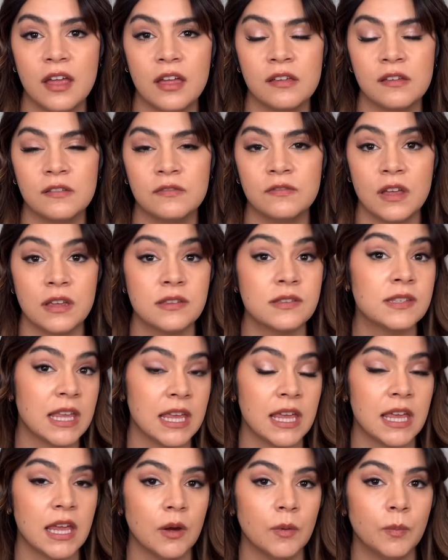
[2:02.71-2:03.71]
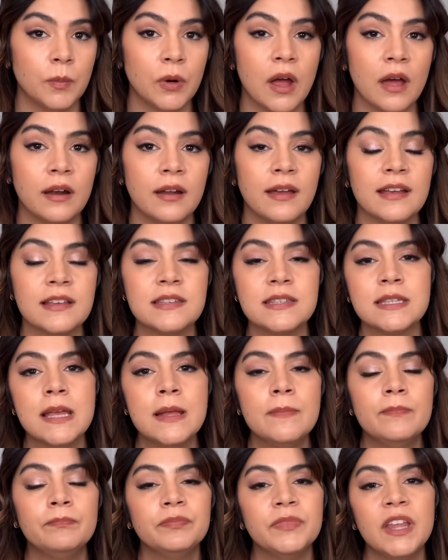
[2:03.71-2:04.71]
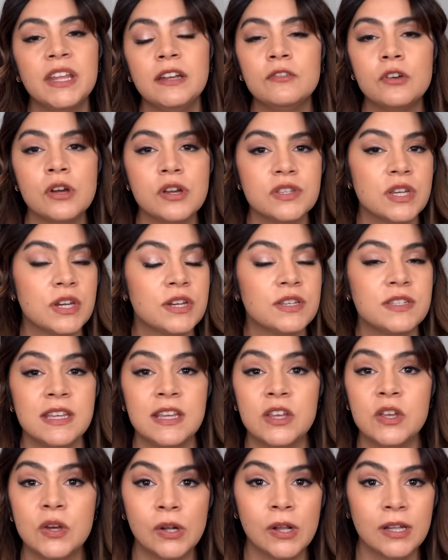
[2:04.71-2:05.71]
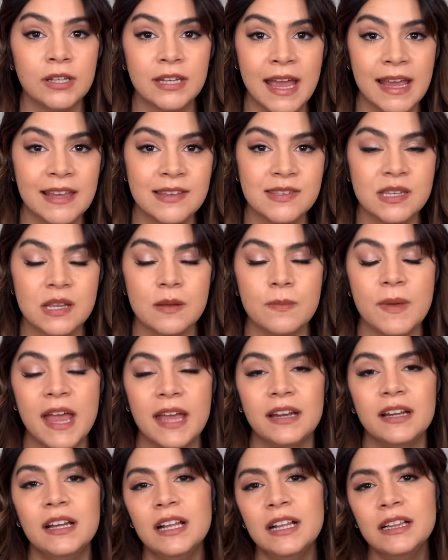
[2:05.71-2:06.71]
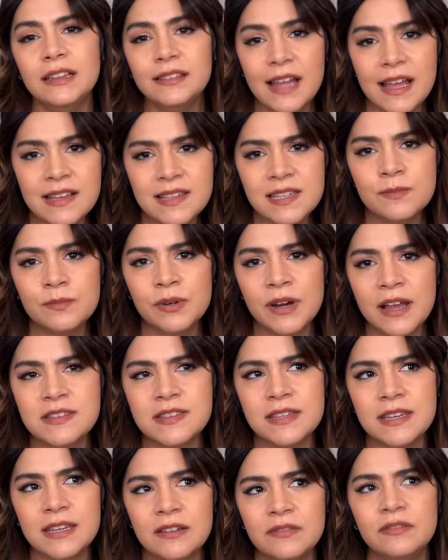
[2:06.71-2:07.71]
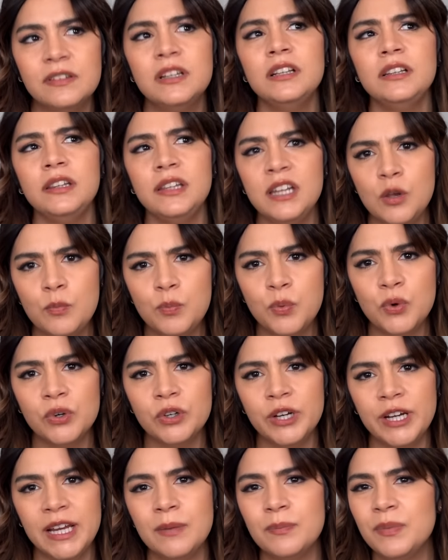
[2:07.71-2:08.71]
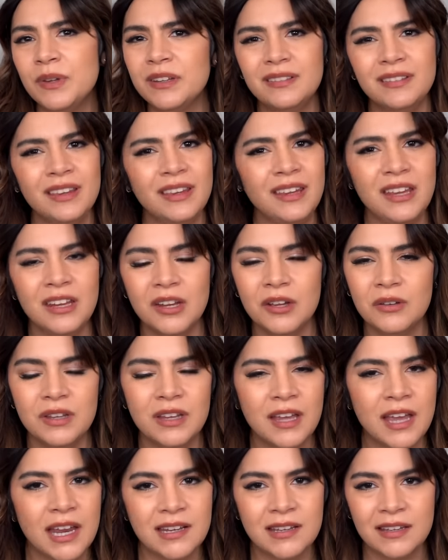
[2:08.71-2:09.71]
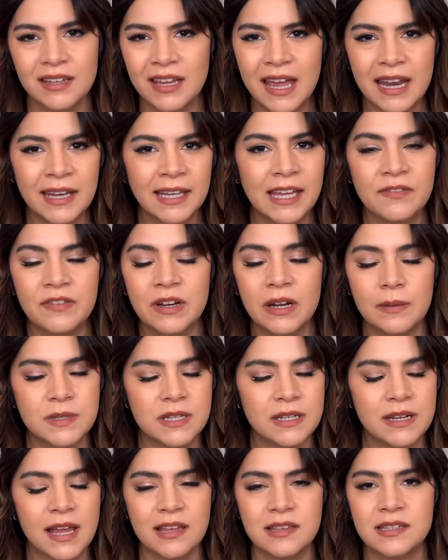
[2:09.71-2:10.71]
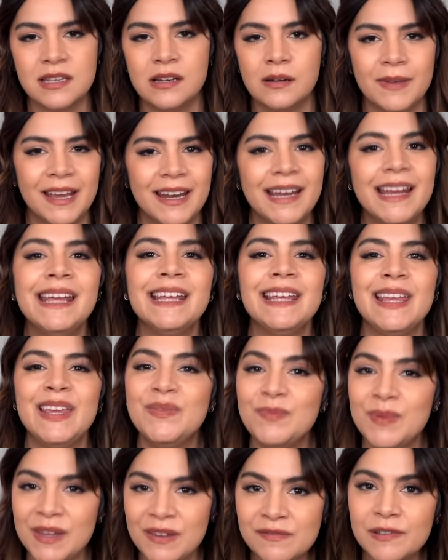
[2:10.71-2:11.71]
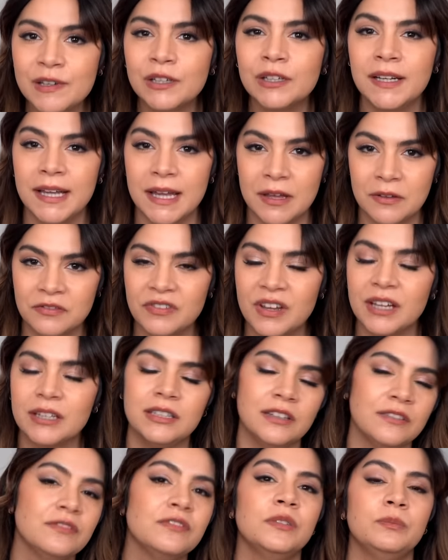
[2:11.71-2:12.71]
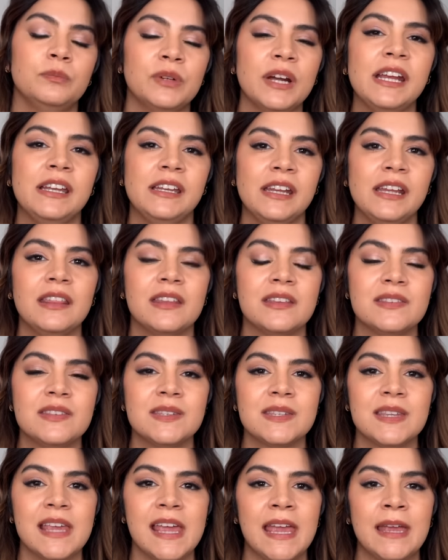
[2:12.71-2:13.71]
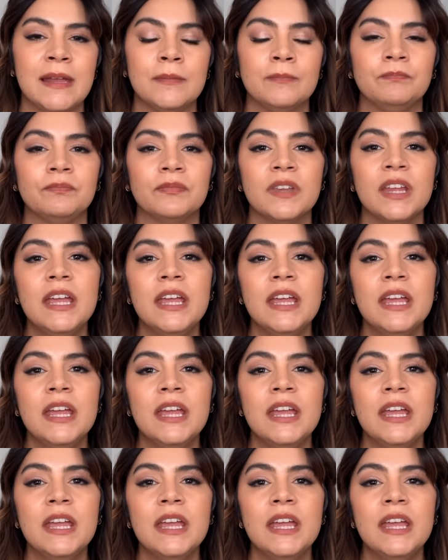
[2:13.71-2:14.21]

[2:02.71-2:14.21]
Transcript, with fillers: of skincare products. Then of course they're using good old niacinamide. Less impressive, a little boring, but you know, you gotta give it up to niacinamide. It can be very effective for brightening the skin.